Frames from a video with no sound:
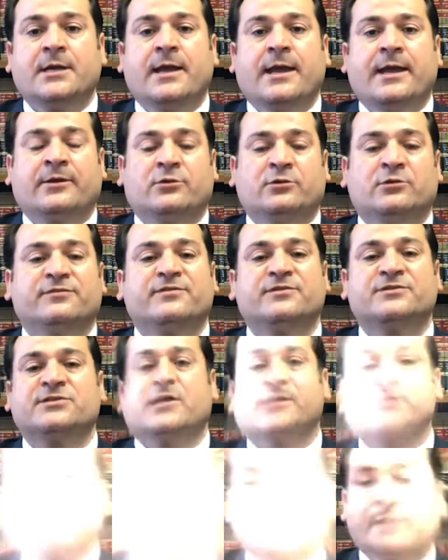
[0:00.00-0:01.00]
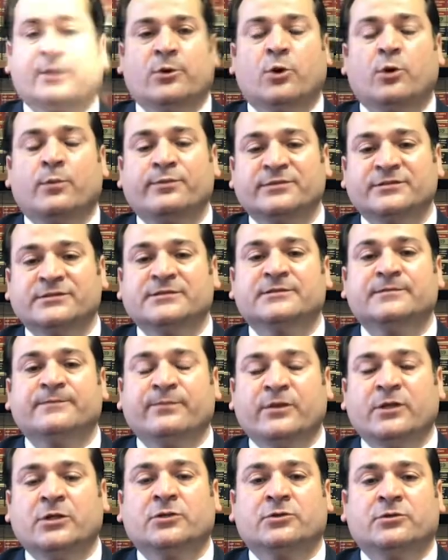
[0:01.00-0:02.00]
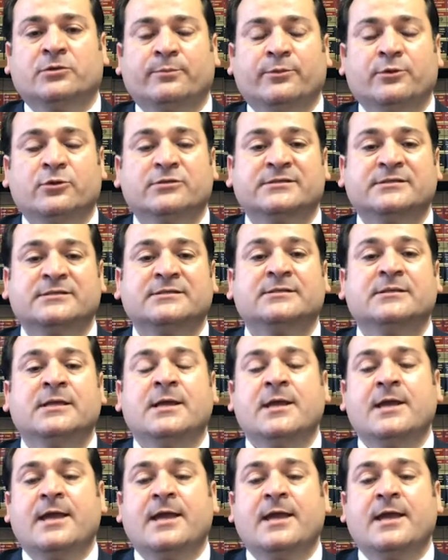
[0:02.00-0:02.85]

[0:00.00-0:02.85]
And all of a sudden they opened the you know the bulletin